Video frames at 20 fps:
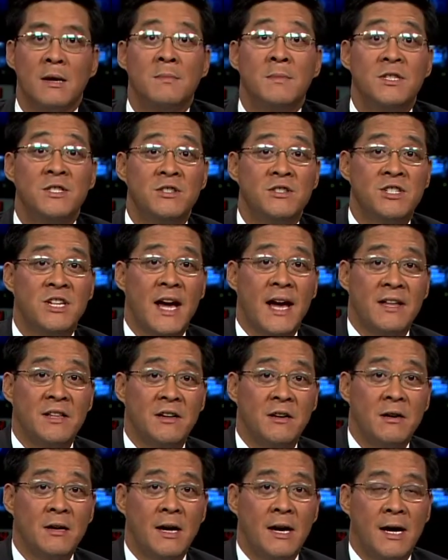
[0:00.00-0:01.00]
Mr.
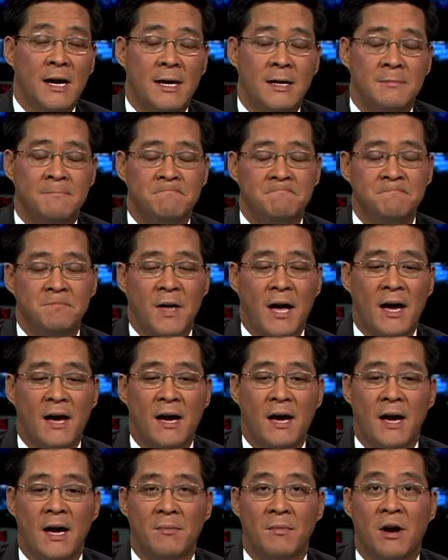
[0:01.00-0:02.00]
Shatner, um,
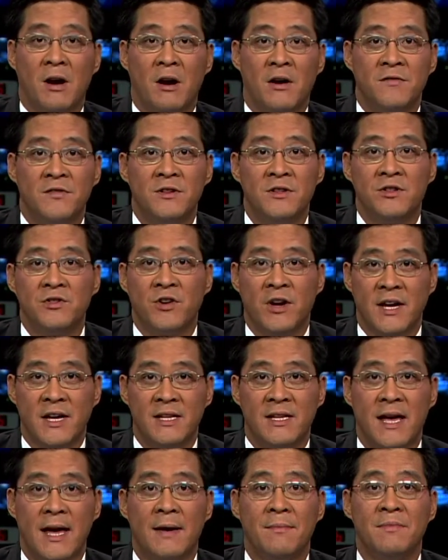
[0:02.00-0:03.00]
I'm a
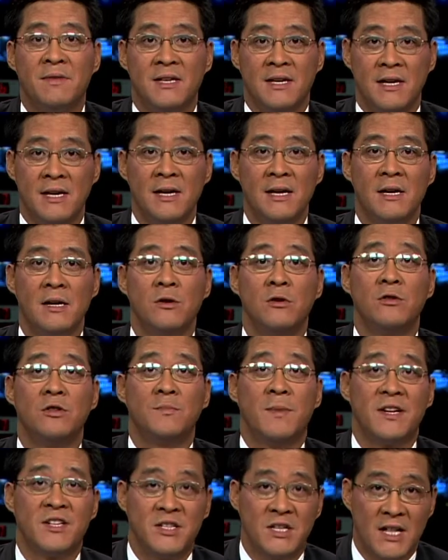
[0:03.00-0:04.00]
Harvard-trained MD who
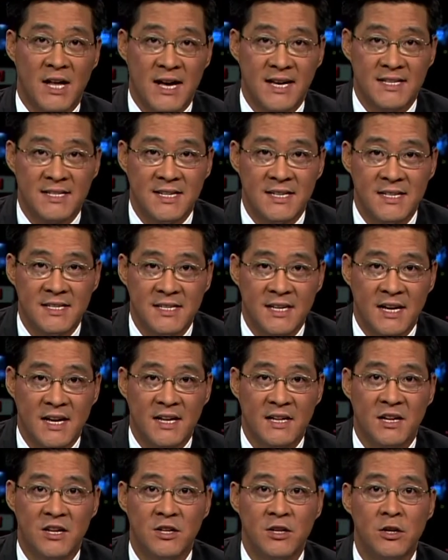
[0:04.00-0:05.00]
specializes
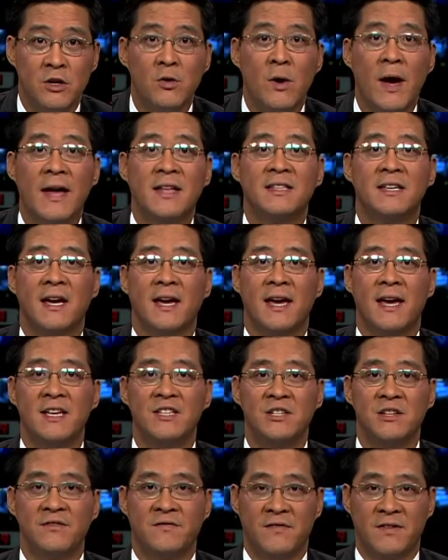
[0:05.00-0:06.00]
in a new
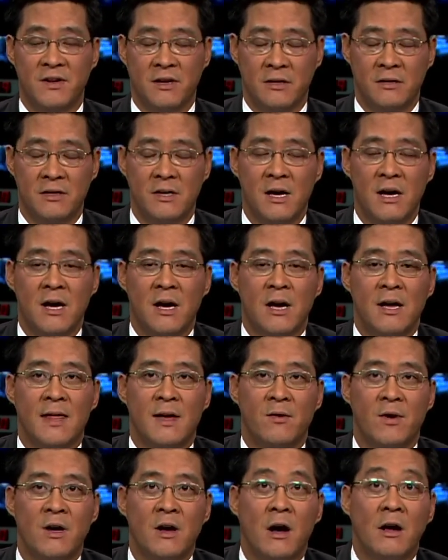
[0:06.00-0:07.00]
anti-aging field
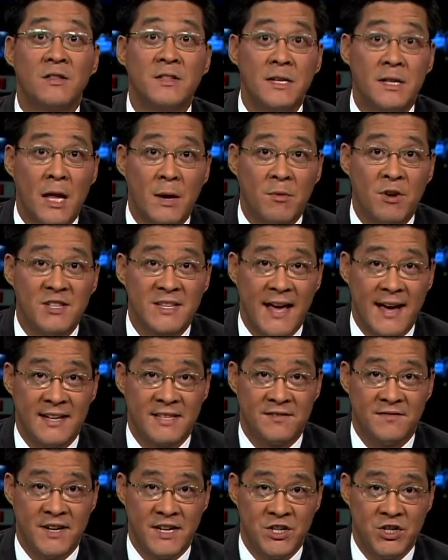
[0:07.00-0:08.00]
that we call telomerase
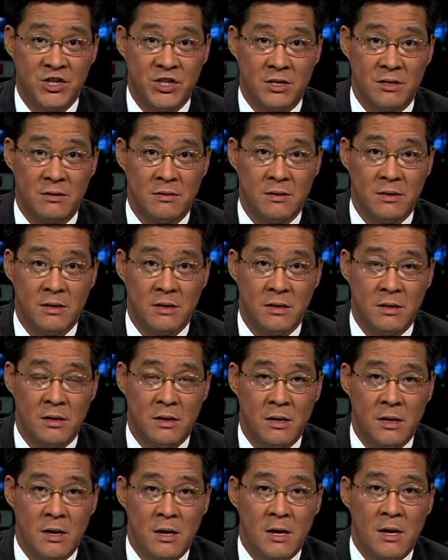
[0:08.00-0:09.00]
activation.
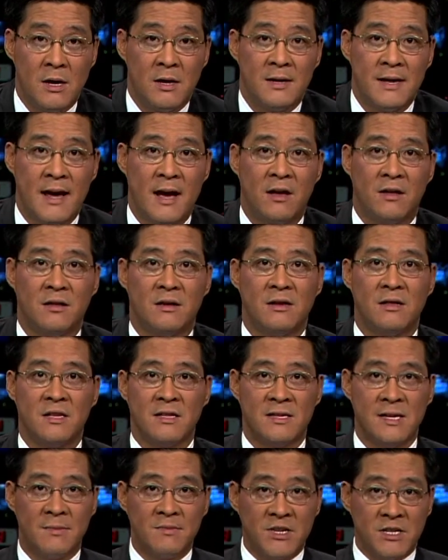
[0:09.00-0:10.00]
Now,
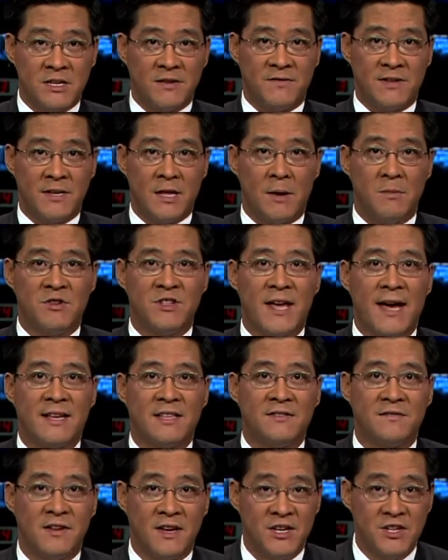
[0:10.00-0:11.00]
the subject of telomerase
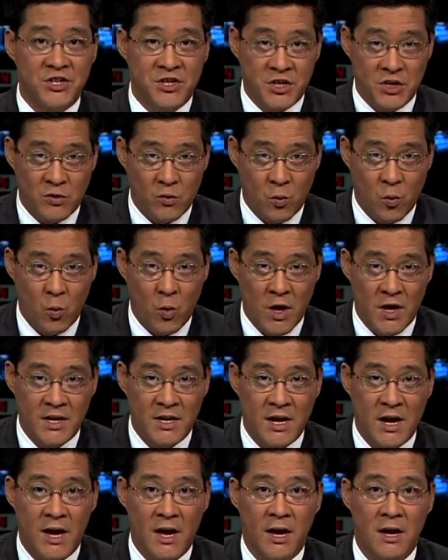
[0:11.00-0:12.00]
activation
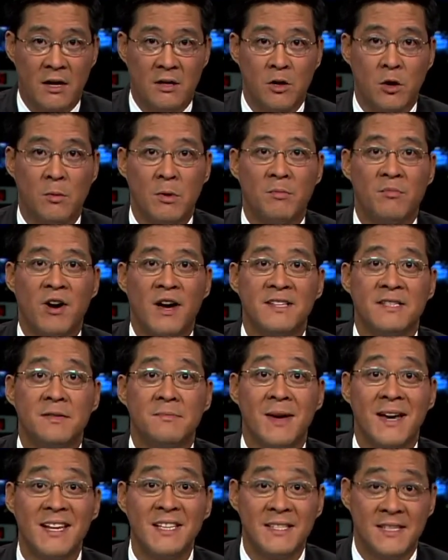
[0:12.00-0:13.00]
won a Nobel Prize
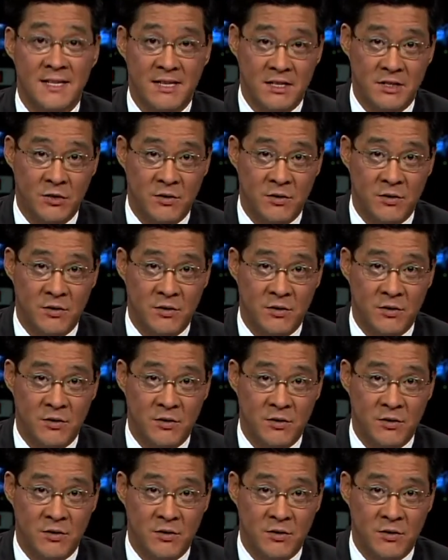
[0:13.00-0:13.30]
in Medicine in